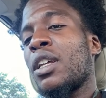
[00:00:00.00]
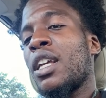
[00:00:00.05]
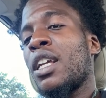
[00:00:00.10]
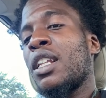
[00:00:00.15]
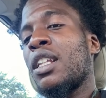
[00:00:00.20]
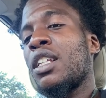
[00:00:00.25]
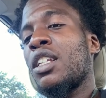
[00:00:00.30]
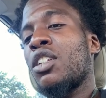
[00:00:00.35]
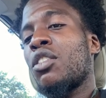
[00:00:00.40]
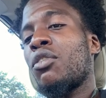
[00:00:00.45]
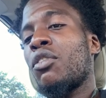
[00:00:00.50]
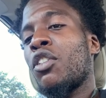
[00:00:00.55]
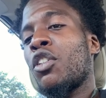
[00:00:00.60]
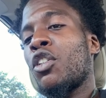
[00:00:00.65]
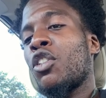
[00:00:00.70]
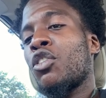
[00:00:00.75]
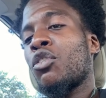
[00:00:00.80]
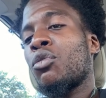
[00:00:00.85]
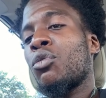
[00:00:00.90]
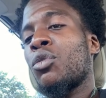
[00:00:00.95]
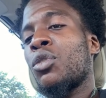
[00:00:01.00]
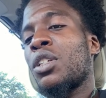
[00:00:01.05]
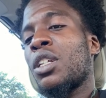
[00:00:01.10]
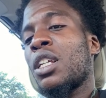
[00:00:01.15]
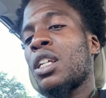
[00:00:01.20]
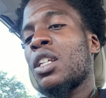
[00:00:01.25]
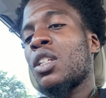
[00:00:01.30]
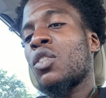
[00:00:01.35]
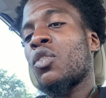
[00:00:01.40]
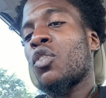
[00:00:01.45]
endless rehearsed
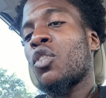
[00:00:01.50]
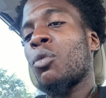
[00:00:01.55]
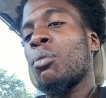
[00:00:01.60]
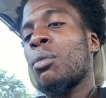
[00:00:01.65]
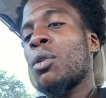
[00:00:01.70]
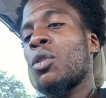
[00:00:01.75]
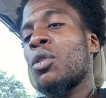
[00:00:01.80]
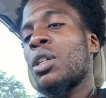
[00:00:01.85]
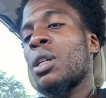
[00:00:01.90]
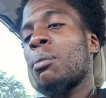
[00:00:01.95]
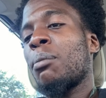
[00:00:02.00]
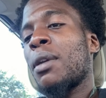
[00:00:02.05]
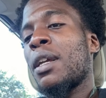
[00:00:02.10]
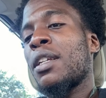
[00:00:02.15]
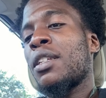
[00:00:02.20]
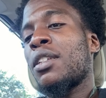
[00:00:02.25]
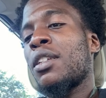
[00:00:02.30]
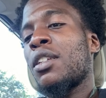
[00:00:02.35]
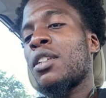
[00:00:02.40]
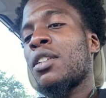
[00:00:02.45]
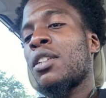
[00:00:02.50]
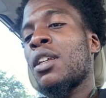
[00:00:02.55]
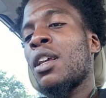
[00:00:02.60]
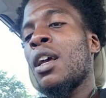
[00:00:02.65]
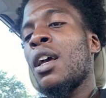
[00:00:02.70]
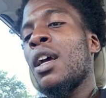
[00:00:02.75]
routines for building bases,